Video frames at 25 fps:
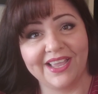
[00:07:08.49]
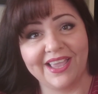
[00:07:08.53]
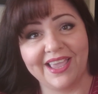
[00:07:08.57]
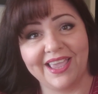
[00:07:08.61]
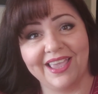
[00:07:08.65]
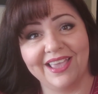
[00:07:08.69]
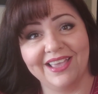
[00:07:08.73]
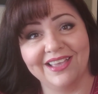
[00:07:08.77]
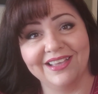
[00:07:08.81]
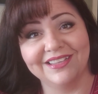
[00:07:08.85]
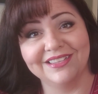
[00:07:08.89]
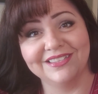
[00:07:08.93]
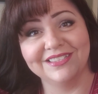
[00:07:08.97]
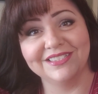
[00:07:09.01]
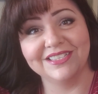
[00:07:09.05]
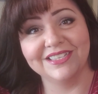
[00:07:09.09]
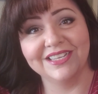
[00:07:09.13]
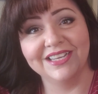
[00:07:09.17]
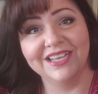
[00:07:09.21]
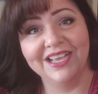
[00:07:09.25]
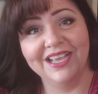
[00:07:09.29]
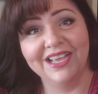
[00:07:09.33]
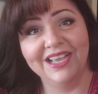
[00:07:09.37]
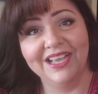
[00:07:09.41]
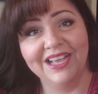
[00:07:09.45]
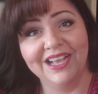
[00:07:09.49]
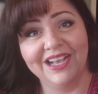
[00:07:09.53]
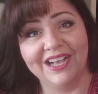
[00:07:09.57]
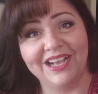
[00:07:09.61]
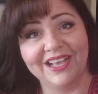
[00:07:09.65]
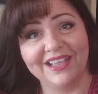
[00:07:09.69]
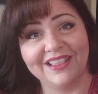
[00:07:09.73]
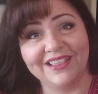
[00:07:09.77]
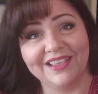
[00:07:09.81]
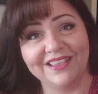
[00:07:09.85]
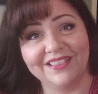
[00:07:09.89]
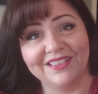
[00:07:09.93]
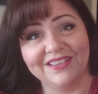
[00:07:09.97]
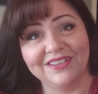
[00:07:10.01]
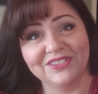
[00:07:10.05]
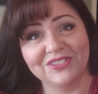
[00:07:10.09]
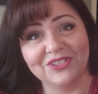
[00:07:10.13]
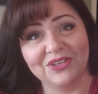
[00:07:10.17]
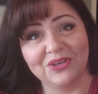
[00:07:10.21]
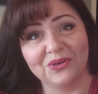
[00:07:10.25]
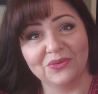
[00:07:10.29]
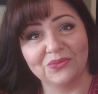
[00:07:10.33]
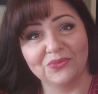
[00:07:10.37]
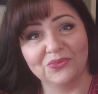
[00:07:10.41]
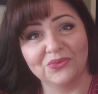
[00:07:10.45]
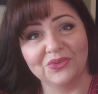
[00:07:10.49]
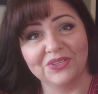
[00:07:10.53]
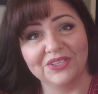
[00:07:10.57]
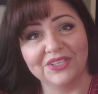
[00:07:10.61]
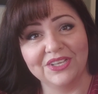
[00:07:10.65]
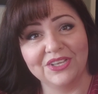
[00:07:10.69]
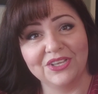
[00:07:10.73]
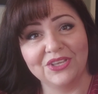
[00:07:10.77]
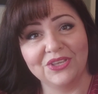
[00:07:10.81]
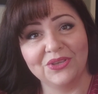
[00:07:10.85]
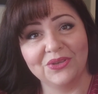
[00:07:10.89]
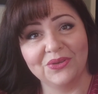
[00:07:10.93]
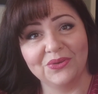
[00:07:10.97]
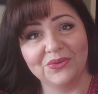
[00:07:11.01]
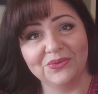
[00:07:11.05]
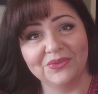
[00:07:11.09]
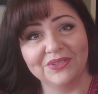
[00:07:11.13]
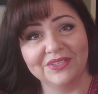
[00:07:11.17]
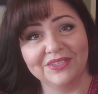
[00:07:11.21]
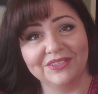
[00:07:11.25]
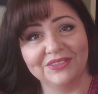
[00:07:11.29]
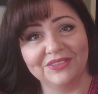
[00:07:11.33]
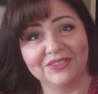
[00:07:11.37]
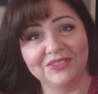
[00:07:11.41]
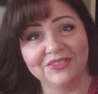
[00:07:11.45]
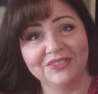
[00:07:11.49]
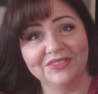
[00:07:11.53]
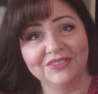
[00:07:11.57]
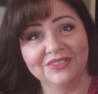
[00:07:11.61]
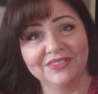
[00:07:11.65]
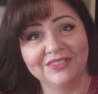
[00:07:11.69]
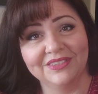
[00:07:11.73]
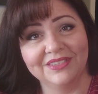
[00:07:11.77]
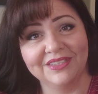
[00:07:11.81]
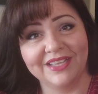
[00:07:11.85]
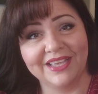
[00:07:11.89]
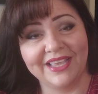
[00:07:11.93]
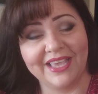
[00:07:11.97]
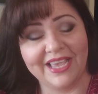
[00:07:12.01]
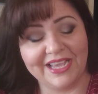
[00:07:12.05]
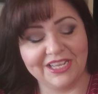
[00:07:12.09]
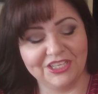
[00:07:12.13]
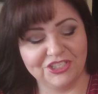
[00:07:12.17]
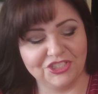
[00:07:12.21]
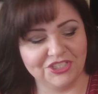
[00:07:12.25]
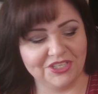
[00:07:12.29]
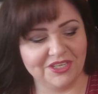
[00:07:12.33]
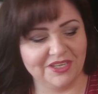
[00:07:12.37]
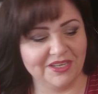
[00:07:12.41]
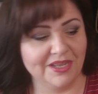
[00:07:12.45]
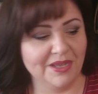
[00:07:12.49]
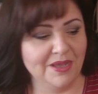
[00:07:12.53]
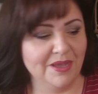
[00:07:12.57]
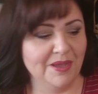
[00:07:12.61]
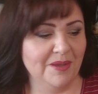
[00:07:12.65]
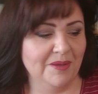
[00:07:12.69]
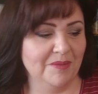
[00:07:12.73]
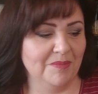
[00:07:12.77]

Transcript: And I think these are a really cute little gadget.